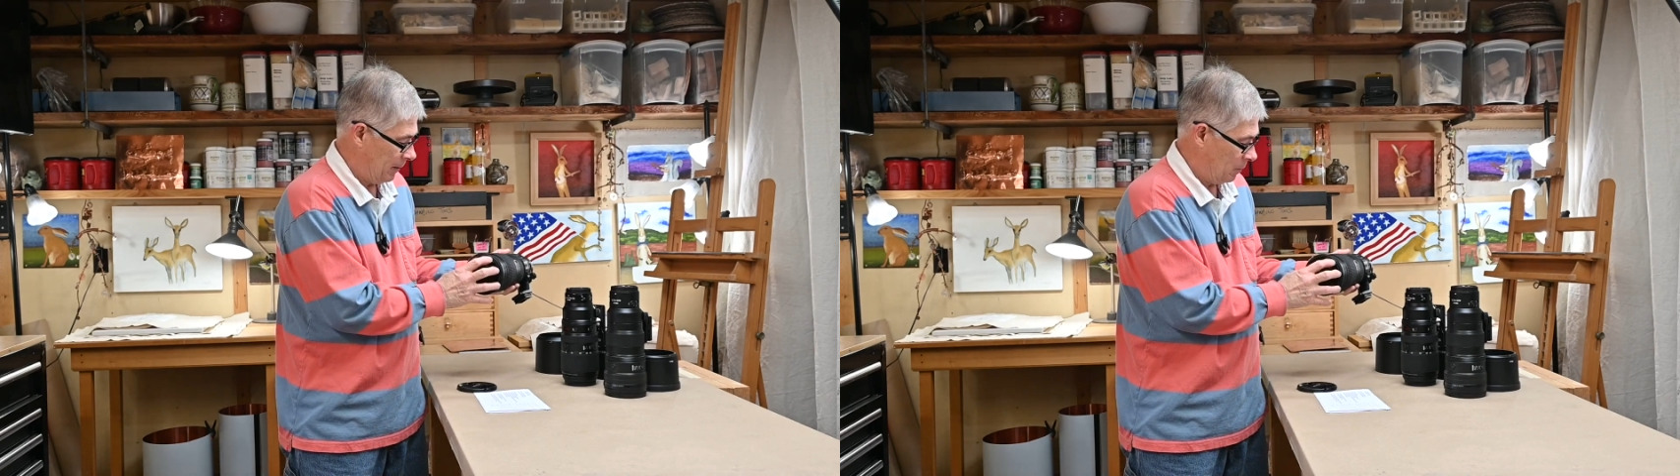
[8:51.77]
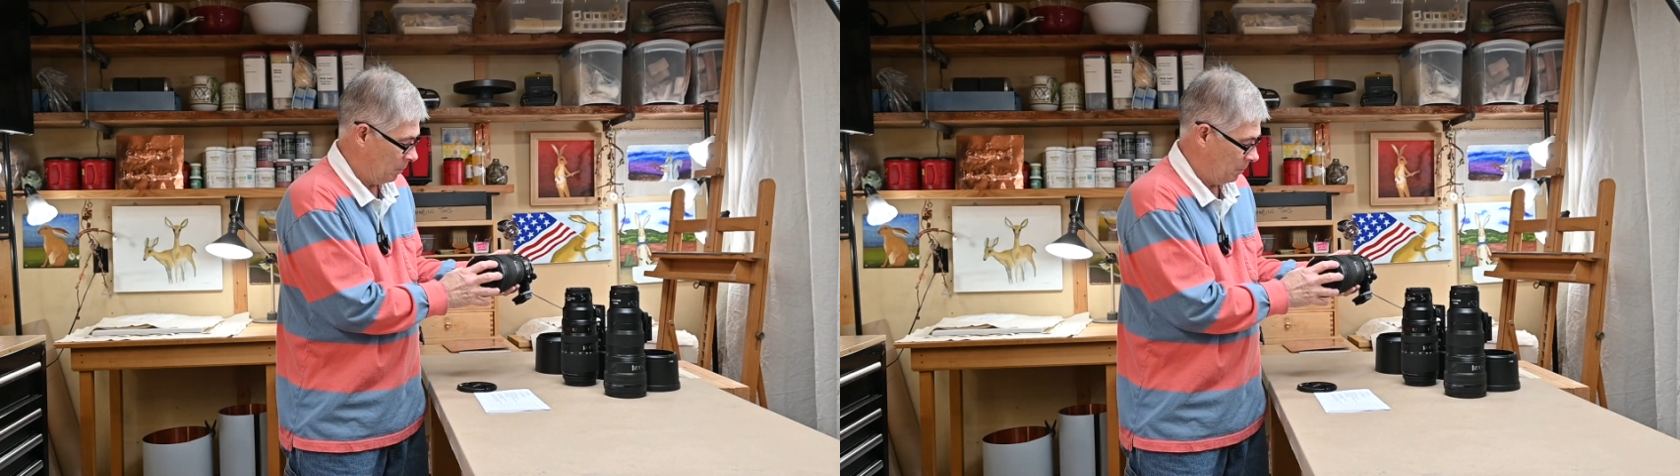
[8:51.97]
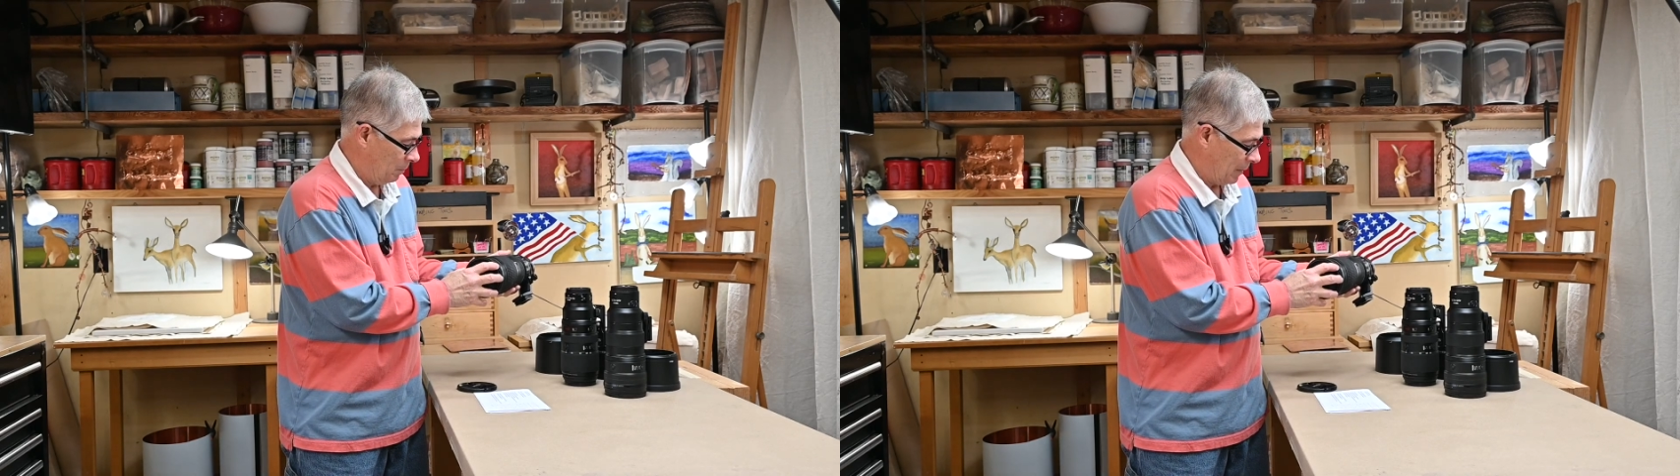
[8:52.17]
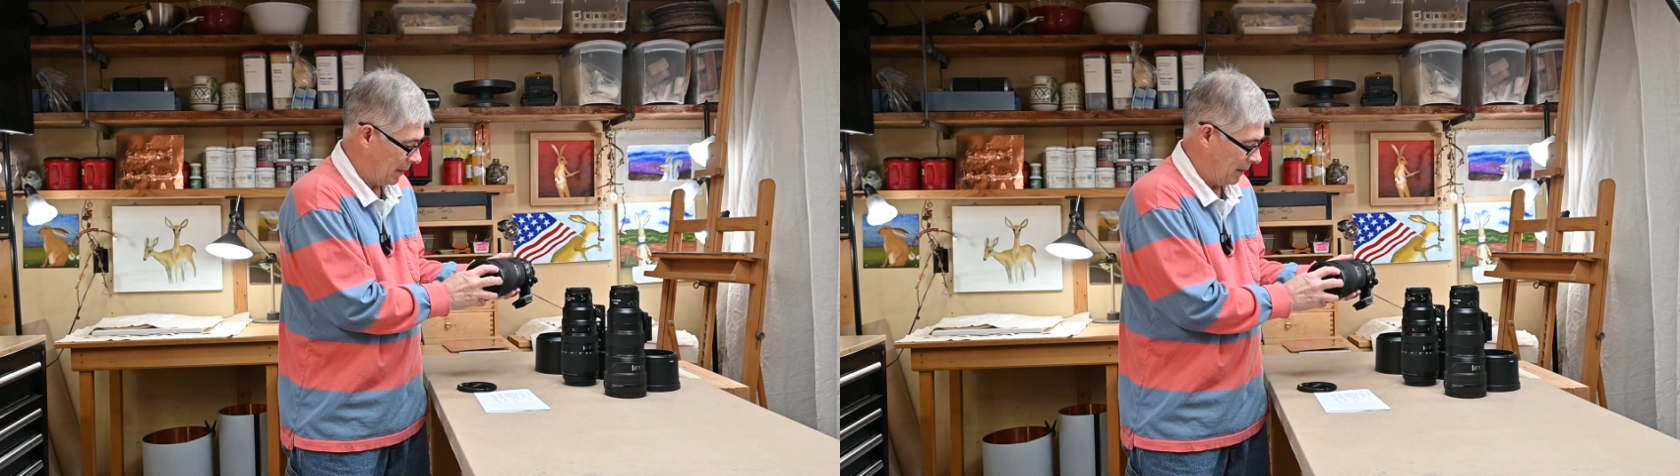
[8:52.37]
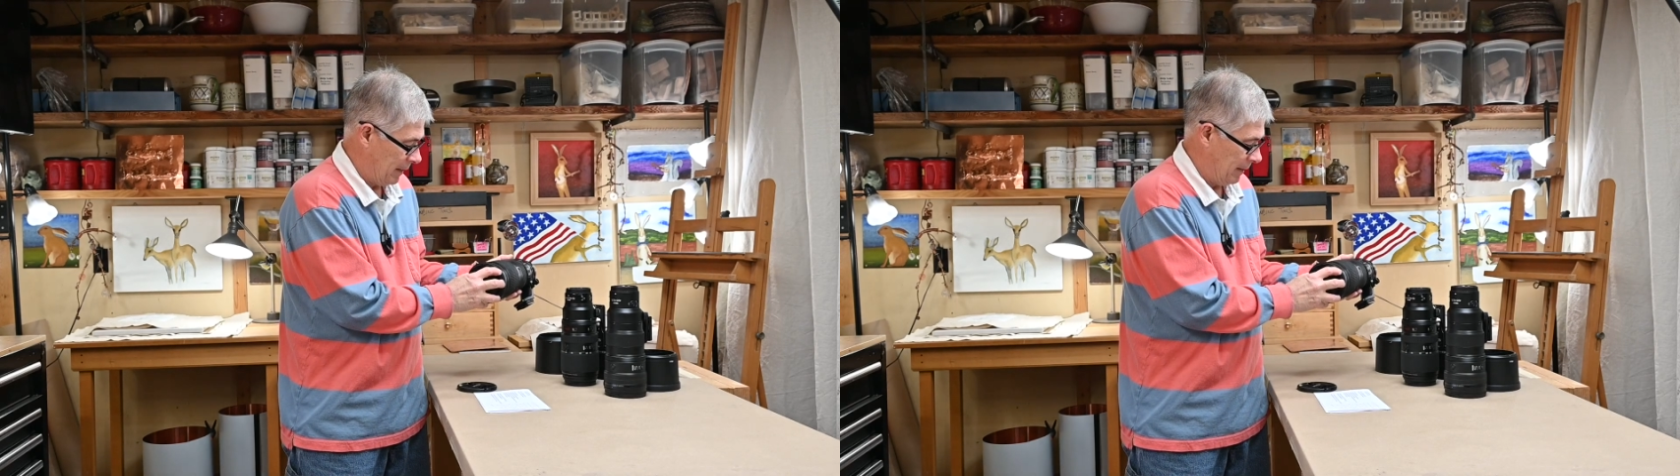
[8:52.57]
don't
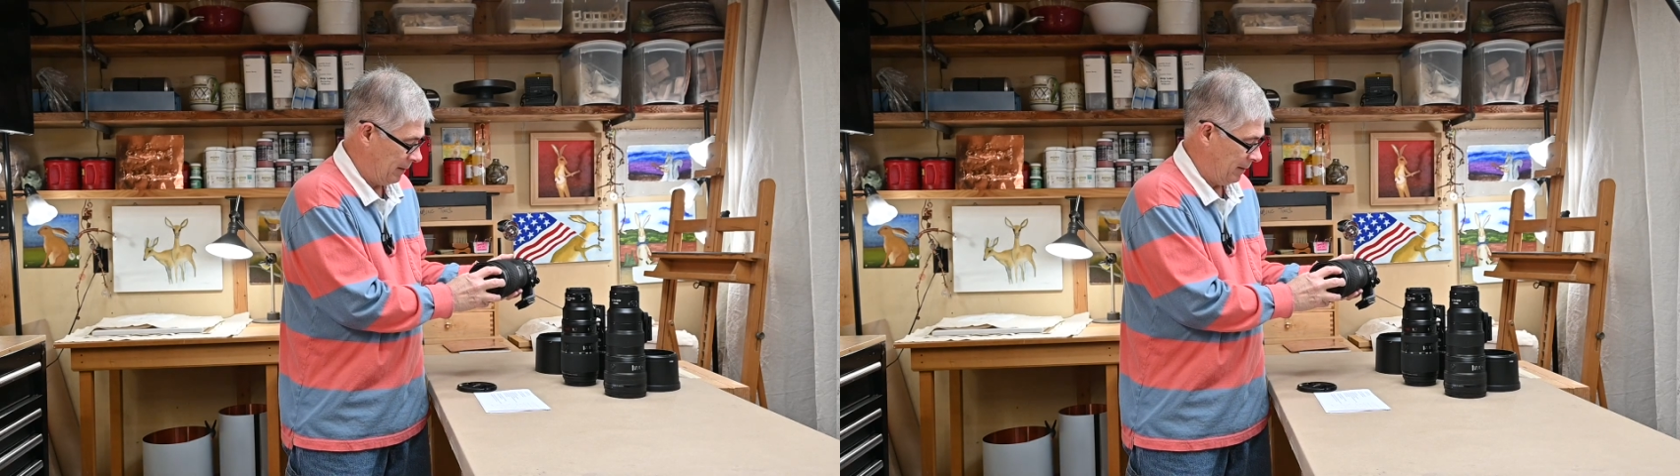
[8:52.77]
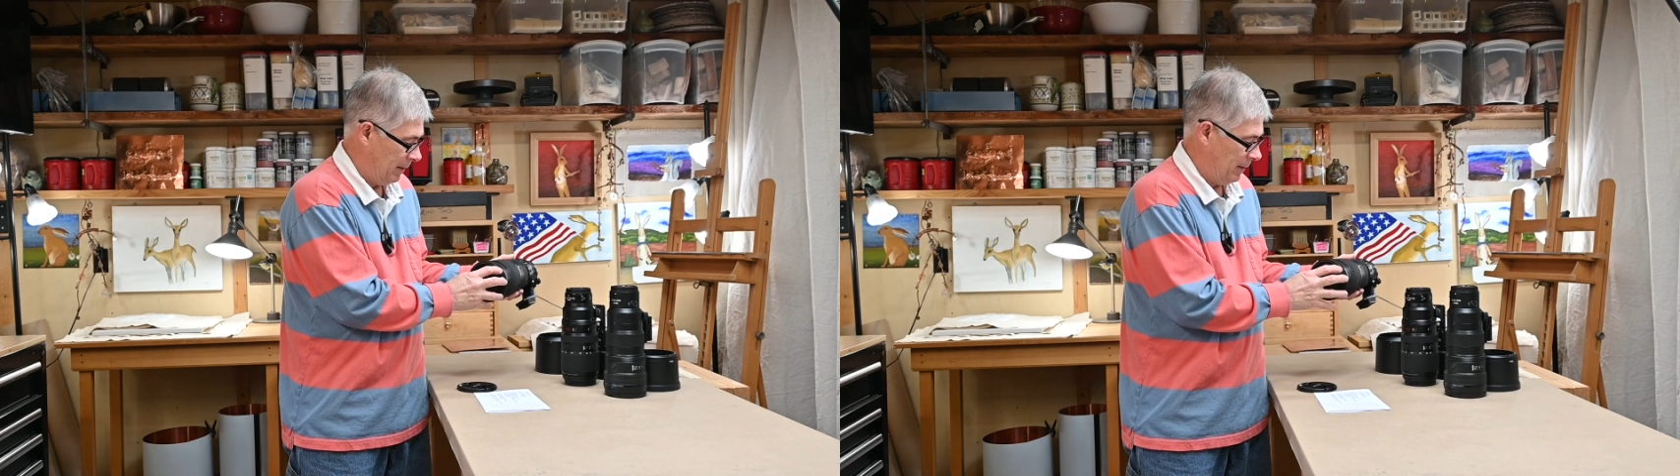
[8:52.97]
mind